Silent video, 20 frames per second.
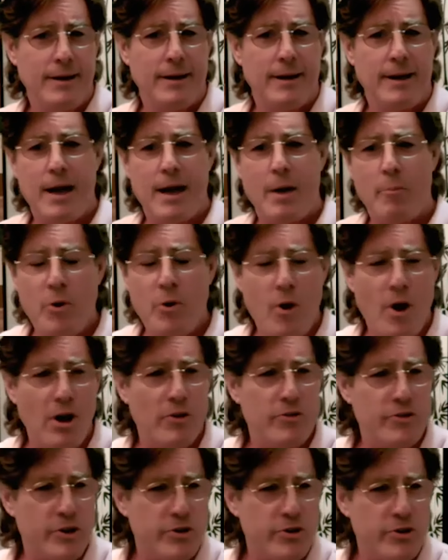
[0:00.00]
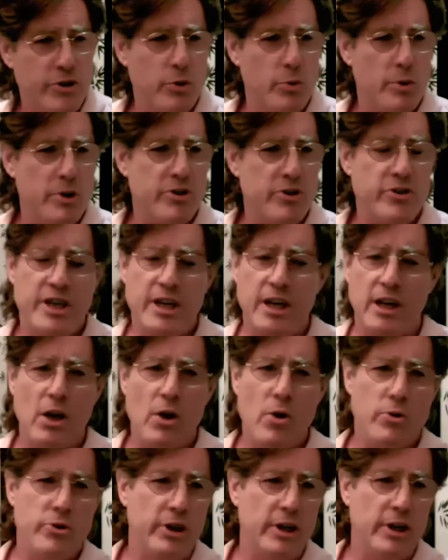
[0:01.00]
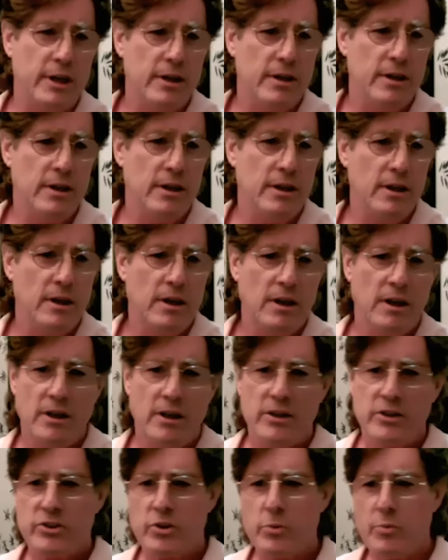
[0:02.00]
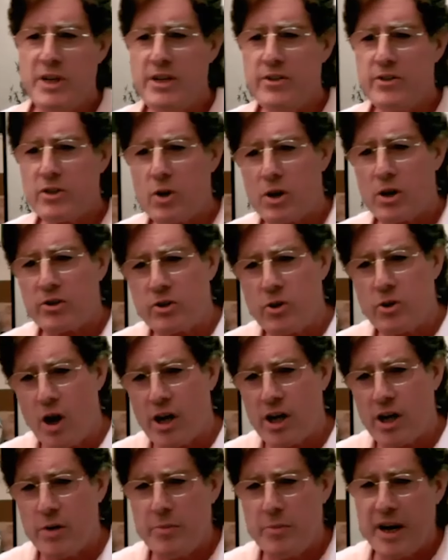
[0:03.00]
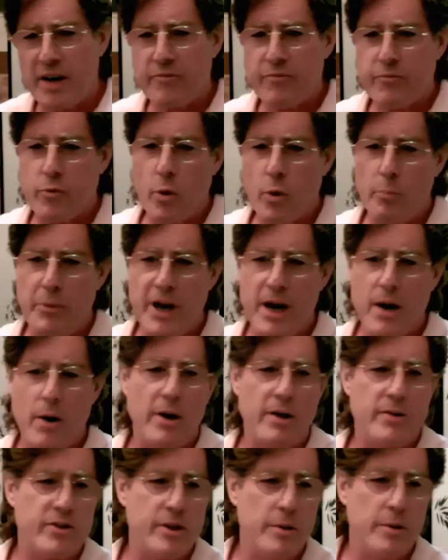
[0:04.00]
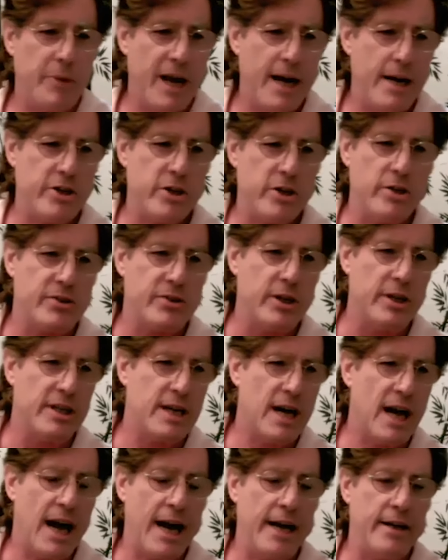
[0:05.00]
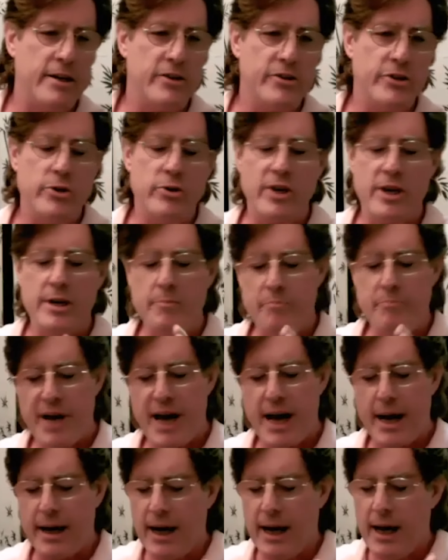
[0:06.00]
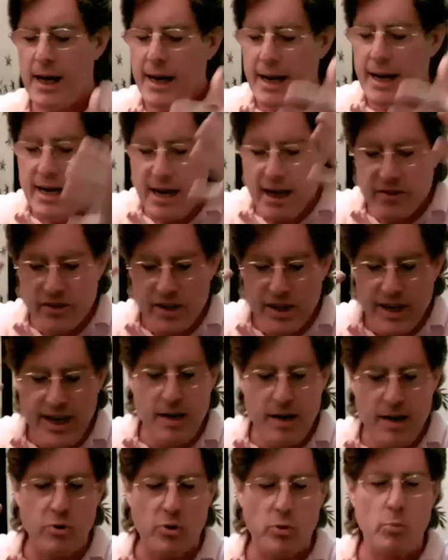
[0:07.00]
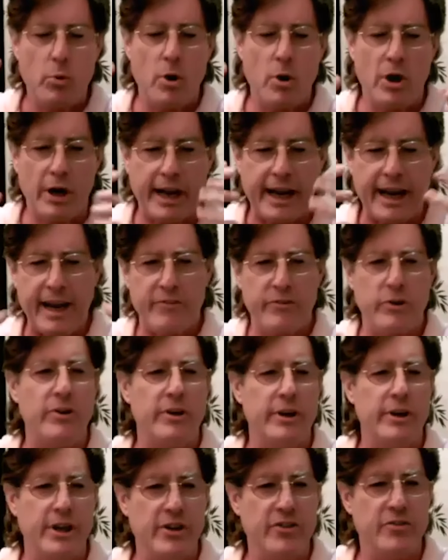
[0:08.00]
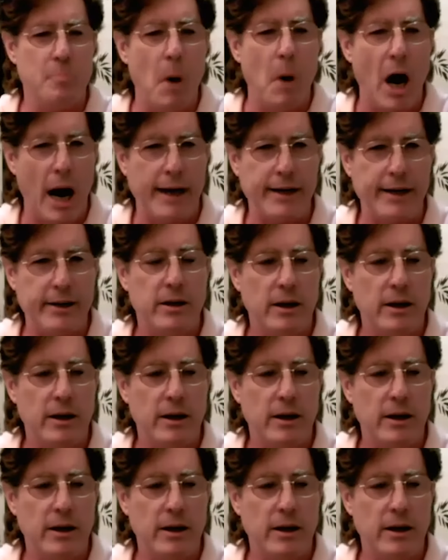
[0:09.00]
Now, Paul is a Jewish theologian. So when he starts talking about forbearance and patience and kindness, you can bet he has the Hebrew word chesed in his mind.